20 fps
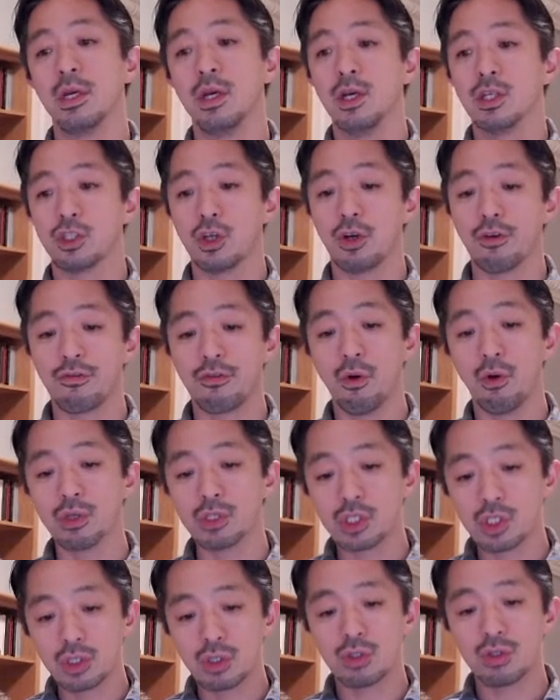So if those
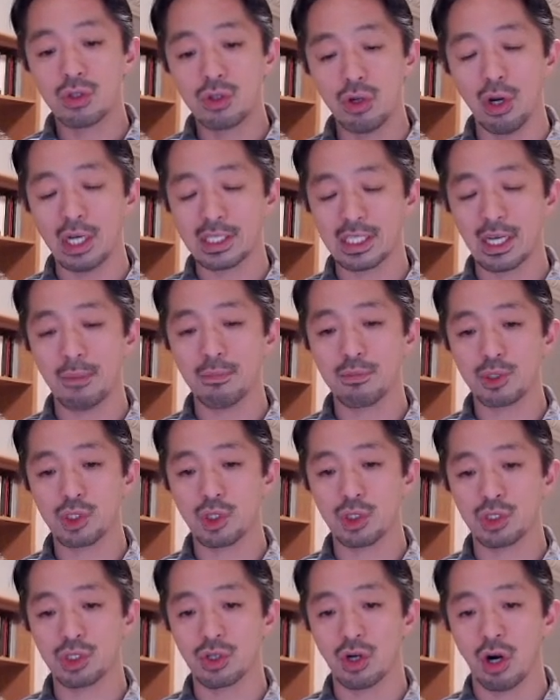two
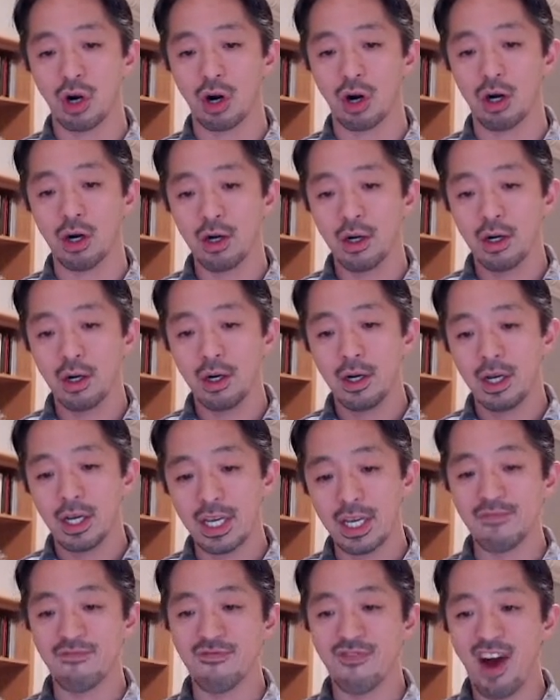assumptions are
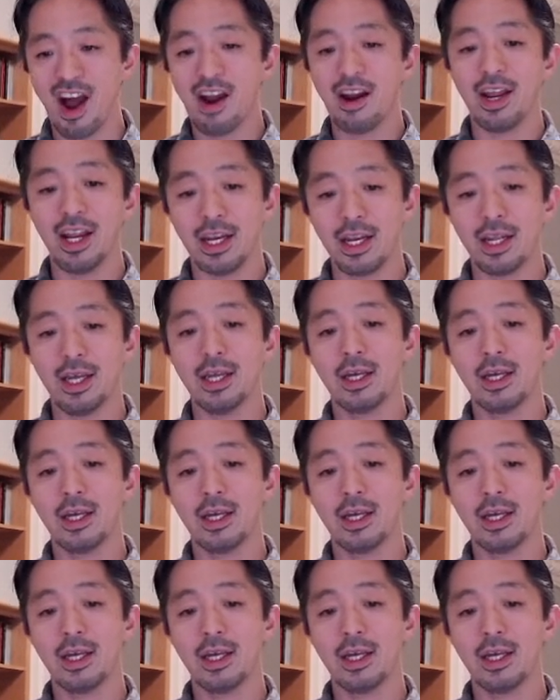invalid,